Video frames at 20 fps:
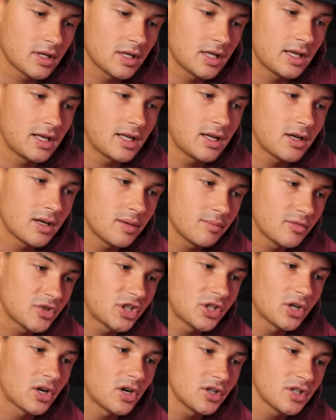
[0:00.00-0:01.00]
and now I'm
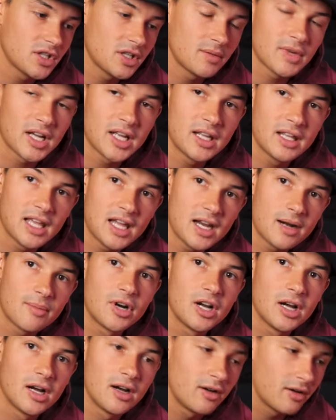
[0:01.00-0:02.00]
charging my
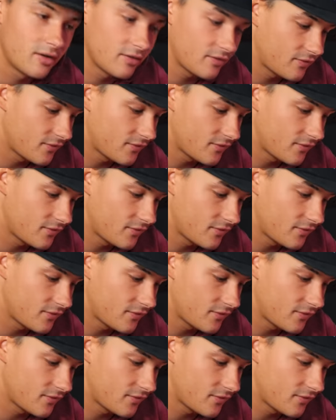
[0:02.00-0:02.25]
camera